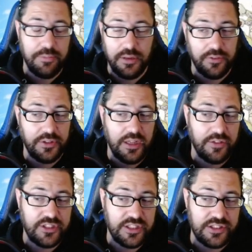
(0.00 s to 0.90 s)
But on the off
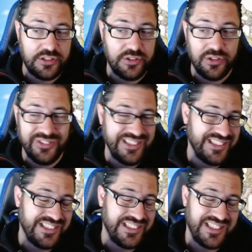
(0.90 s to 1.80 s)
chance that you don't, then
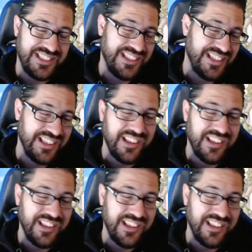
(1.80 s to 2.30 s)
it's just kind of. Eh.